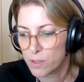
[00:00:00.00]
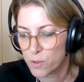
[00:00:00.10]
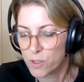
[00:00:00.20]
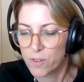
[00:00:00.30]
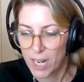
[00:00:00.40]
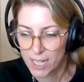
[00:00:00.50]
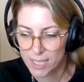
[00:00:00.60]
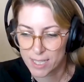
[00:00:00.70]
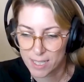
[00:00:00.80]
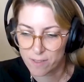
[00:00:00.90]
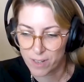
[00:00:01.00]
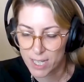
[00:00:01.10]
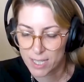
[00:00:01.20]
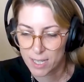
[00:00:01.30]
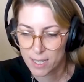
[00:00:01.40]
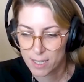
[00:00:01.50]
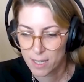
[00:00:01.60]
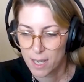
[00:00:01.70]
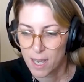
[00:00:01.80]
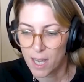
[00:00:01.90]
to track these devices
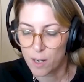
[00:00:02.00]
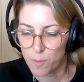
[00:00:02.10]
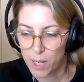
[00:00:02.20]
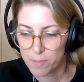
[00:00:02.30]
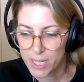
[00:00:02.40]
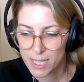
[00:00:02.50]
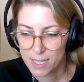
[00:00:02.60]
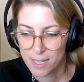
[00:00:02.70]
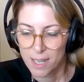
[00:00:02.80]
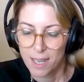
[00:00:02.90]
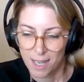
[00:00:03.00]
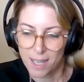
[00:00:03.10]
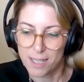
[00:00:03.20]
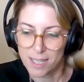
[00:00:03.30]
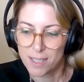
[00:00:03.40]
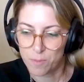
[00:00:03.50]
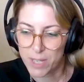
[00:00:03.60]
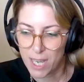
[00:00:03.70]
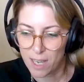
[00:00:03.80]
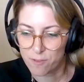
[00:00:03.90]
and map it and its
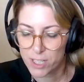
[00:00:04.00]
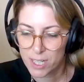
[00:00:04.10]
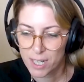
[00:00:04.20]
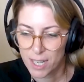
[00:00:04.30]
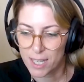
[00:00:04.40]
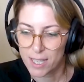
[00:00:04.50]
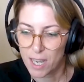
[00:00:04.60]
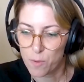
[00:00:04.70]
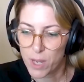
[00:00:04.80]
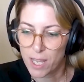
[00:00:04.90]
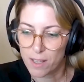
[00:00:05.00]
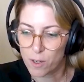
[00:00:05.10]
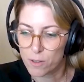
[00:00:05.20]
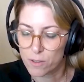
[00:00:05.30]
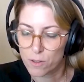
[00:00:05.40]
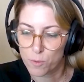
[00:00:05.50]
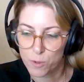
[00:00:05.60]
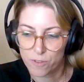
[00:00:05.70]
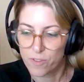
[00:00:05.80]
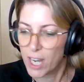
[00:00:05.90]
behavior, and then we can also
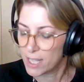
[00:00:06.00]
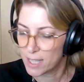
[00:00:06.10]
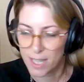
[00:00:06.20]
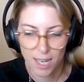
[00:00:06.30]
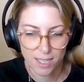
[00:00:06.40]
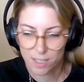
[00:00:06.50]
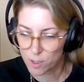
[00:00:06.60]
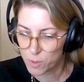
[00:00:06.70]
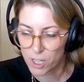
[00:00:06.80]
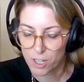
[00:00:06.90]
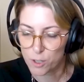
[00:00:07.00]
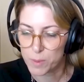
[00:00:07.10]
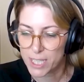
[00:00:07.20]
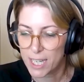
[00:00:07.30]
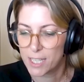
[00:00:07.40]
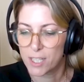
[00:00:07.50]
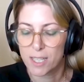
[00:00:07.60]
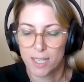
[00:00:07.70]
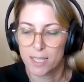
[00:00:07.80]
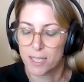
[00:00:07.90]
provide the actionable
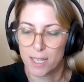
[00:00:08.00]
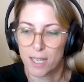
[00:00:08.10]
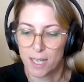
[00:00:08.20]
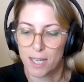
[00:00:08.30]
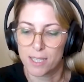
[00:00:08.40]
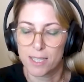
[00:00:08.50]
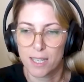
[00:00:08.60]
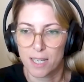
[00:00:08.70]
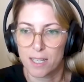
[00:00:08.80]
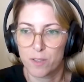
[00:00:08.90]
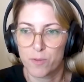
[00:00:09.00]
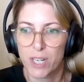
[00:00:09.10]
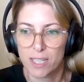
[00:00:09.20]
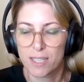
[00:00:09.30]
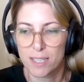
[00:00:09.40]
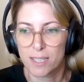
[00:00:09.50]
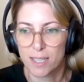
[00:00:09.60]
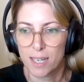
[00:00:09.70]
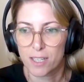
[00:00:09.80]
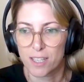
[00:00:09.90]
recommendation and the threat
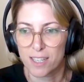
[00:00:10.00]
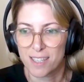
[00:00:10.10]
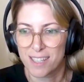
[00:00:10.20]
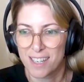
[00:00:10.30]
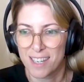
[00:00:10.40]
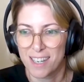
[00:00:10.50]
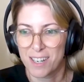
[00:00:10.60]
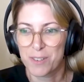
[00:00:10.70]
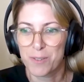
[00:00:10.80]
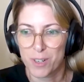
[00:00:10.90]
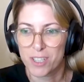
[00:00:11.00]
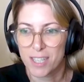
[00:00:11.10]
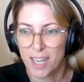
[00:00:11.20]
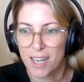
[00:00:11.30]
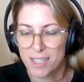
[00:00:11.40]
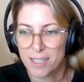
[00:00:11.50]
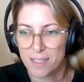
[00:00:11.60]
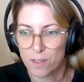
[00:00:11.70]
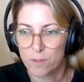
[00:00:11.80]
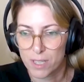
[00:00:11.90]
detection across the IT
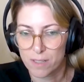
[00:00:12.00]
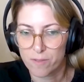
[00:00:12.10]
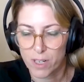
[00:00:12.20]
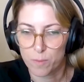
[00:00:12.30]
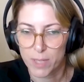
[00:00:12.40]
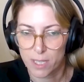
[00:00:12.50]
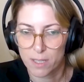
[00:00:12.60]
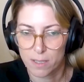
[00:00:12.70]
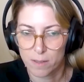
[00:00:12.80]
and OT environments.